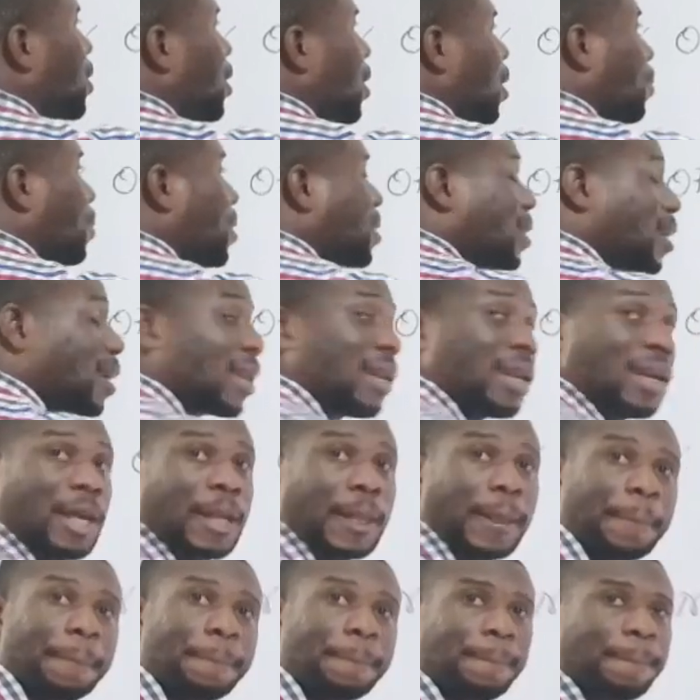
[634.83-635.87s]
here basically.
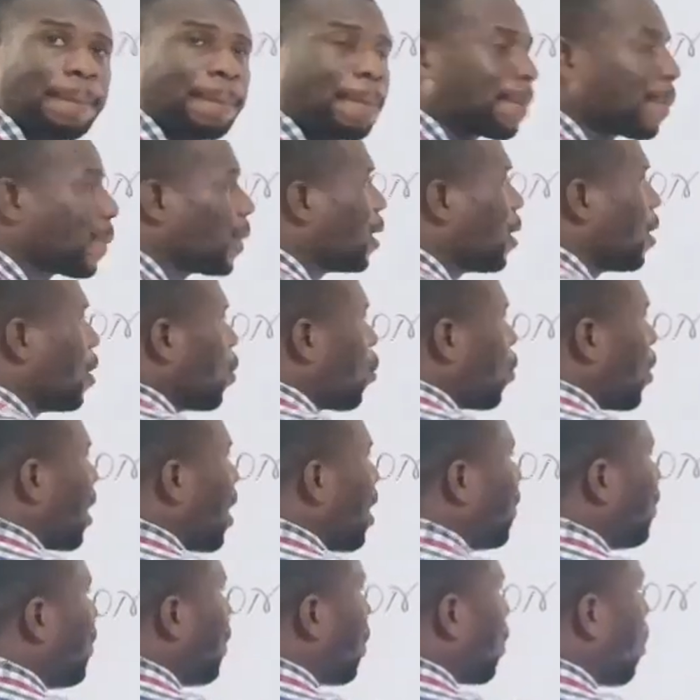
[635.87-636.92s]
We
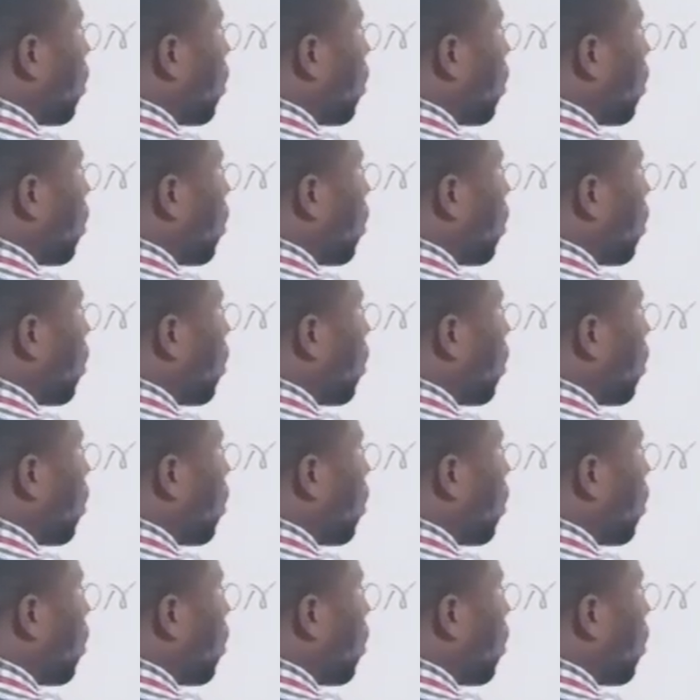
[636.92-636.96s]
have the